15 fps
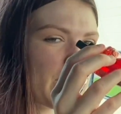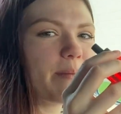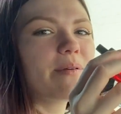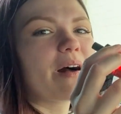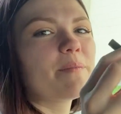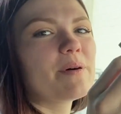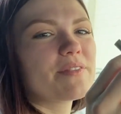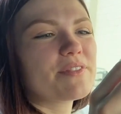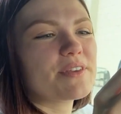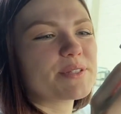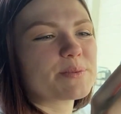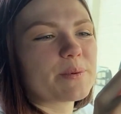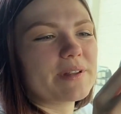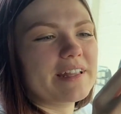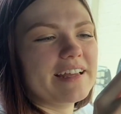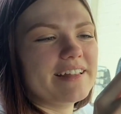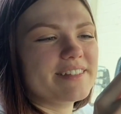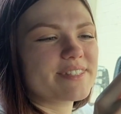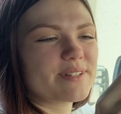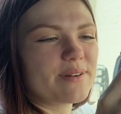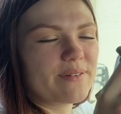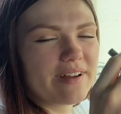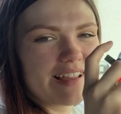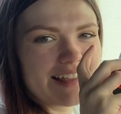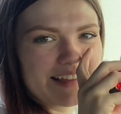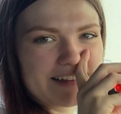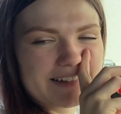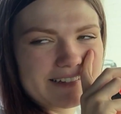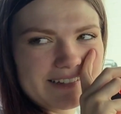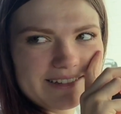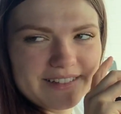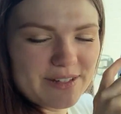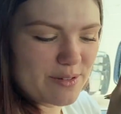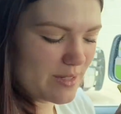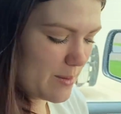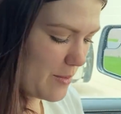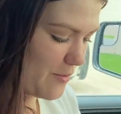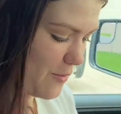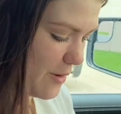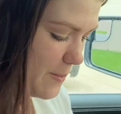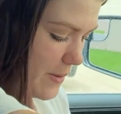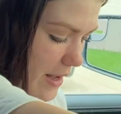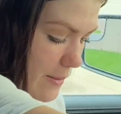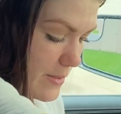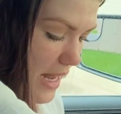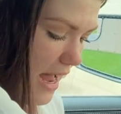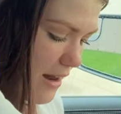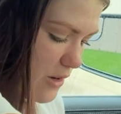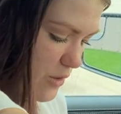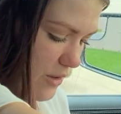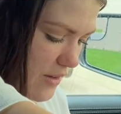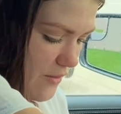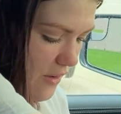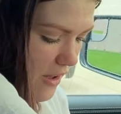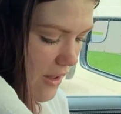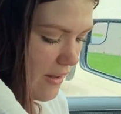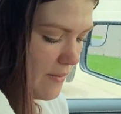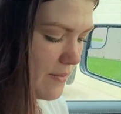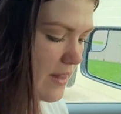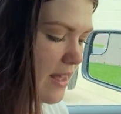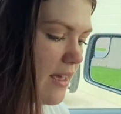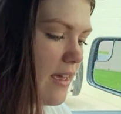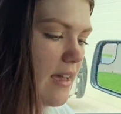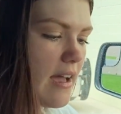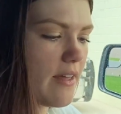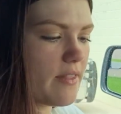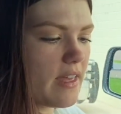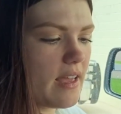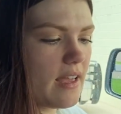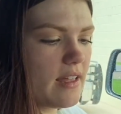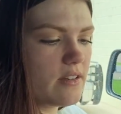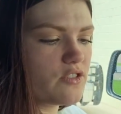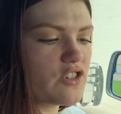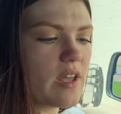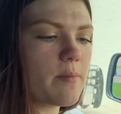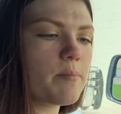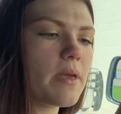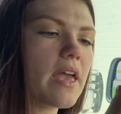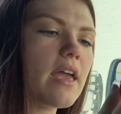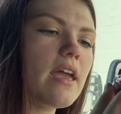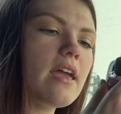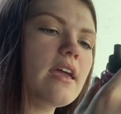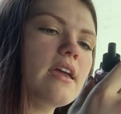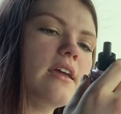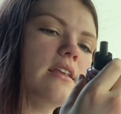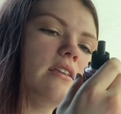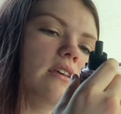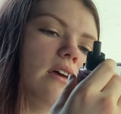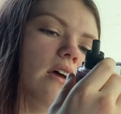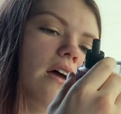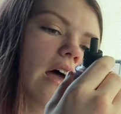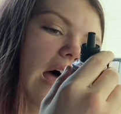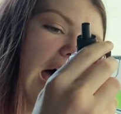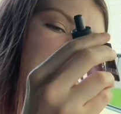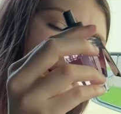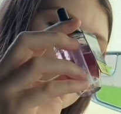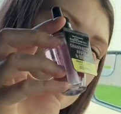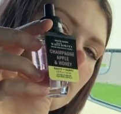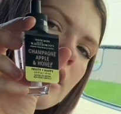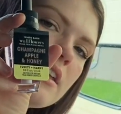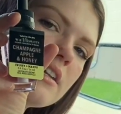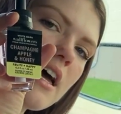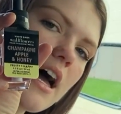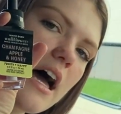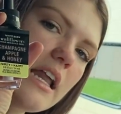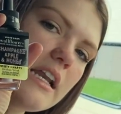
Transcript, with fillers: Maybe I'll put this one in so I can use it before it becomes actually fall. Yeah, true. And then champagne, apple, and